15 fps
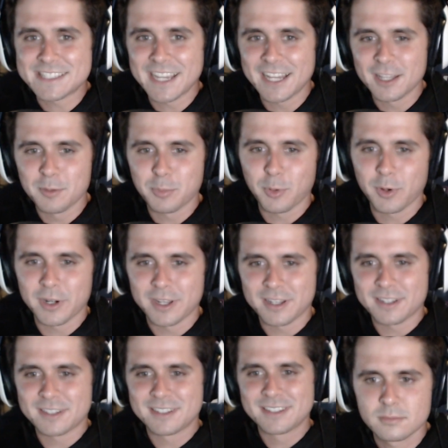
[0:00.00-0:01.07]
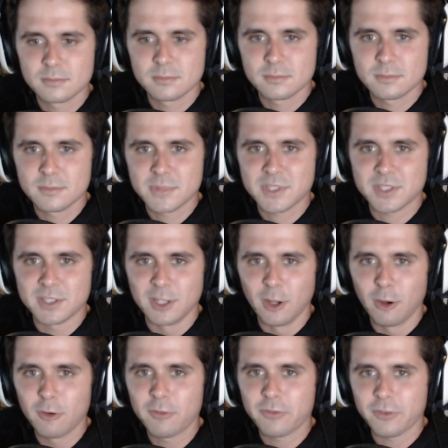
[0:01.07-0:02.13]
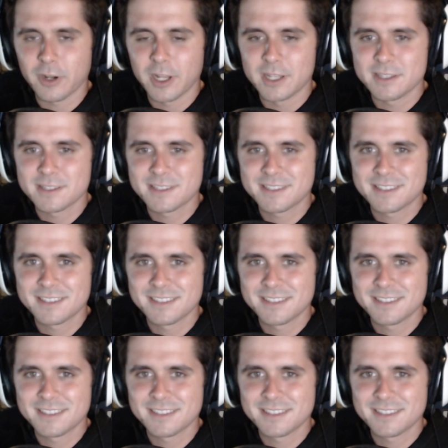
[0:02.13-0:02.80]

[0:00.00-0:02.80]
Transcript: teleporting snow friends.